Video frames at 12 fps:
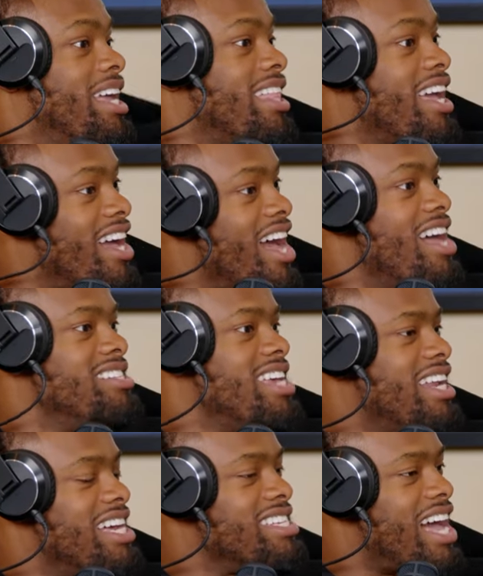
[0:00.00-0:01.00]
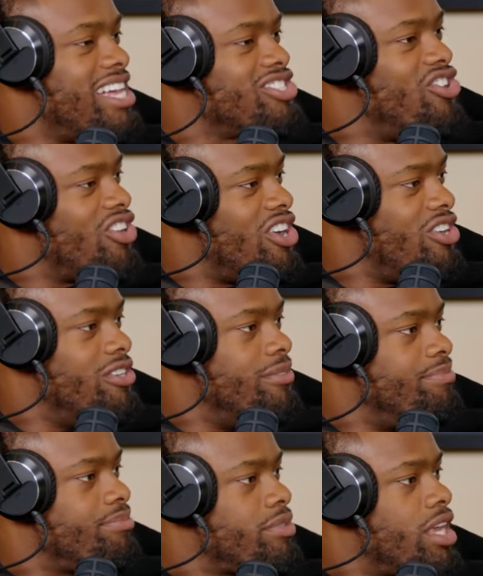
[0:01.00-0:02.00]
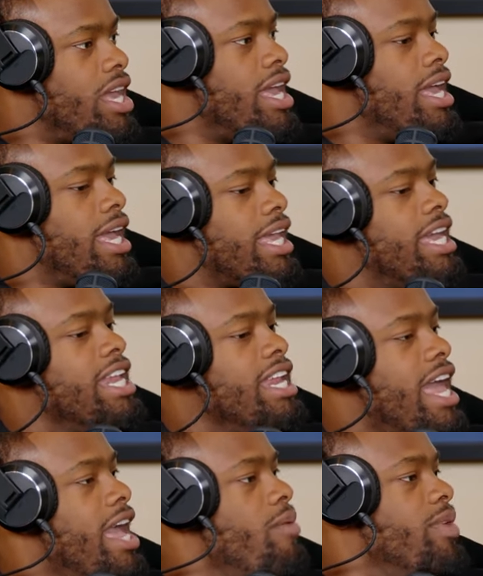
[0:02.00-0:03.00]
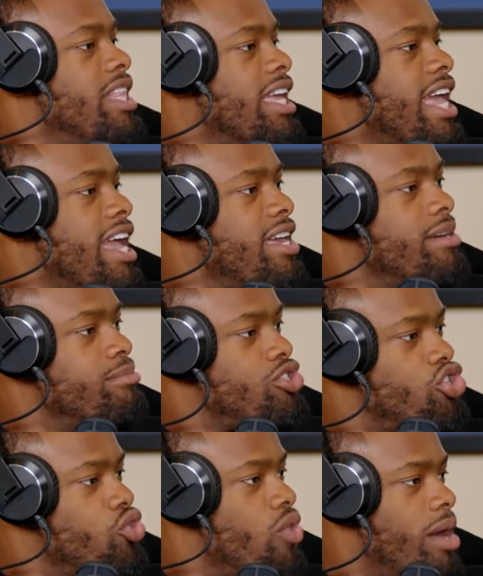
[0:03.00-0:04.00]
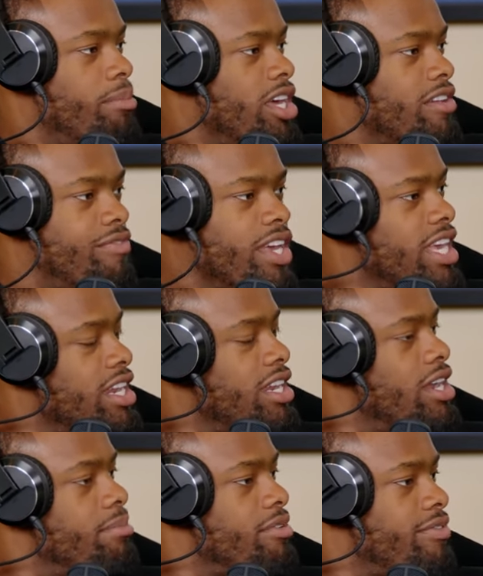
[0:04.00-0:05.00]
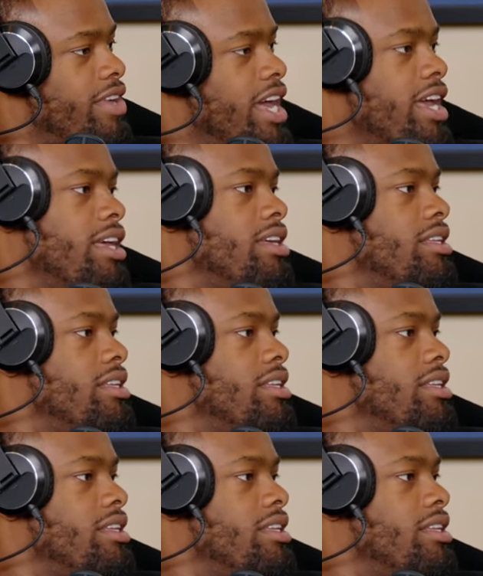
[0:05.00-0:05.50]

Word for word: their contact, the phone, that's how it's gonna go. Yeah, Kenny name with the KM2. I'm looking for Kenny number for like